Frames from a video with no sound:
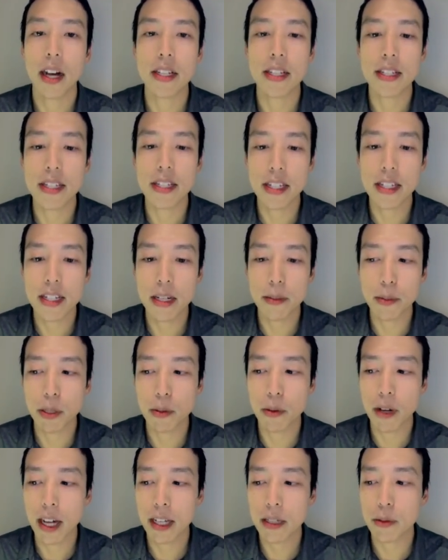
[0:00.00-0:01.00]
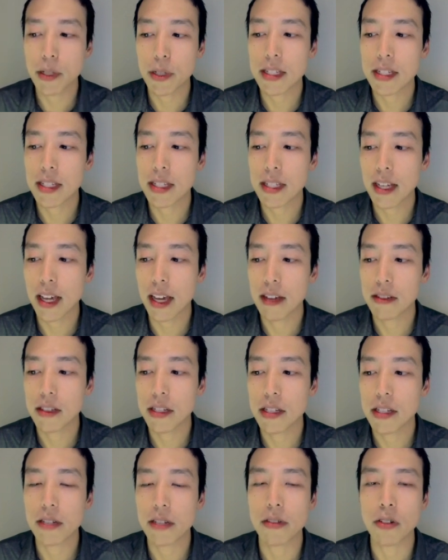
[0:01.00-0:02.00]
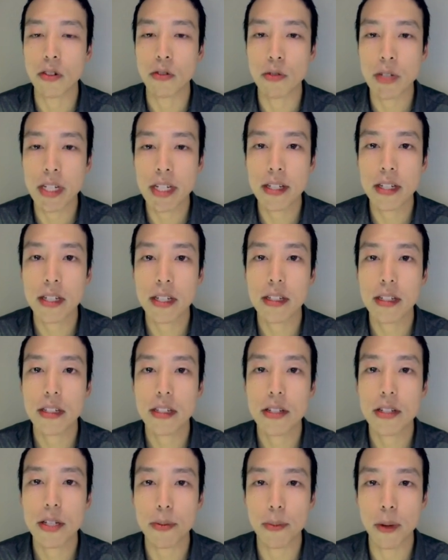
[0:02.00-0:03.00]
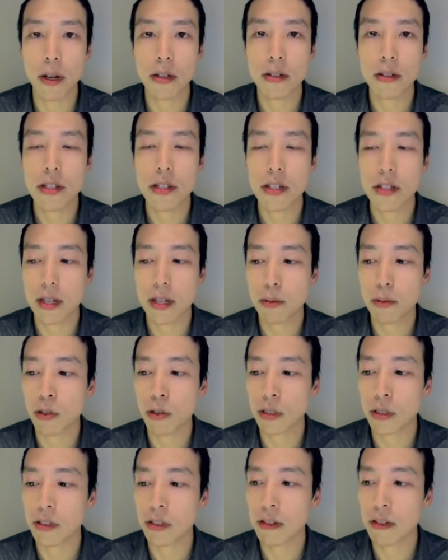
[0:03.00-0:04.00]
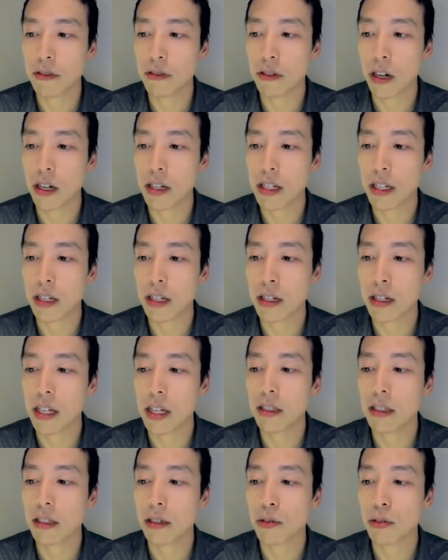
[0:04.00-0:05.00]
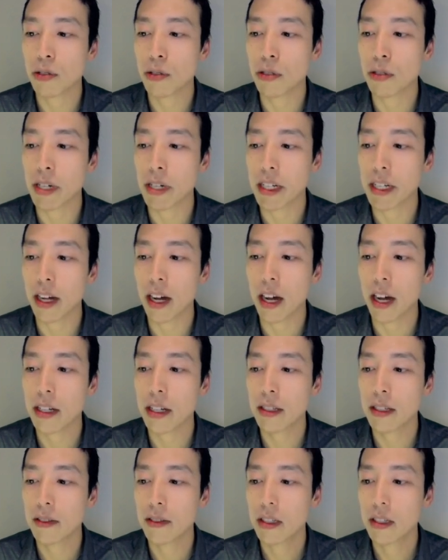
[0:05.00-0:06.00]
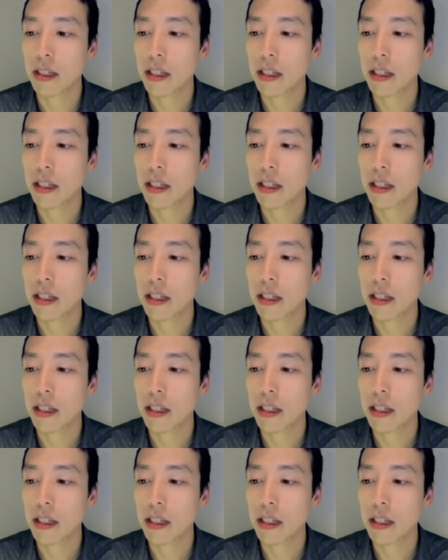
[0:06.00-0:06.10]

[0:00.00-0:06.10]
On DWI, we see evidence of a recent small subcortical infarct here in the corona radiata,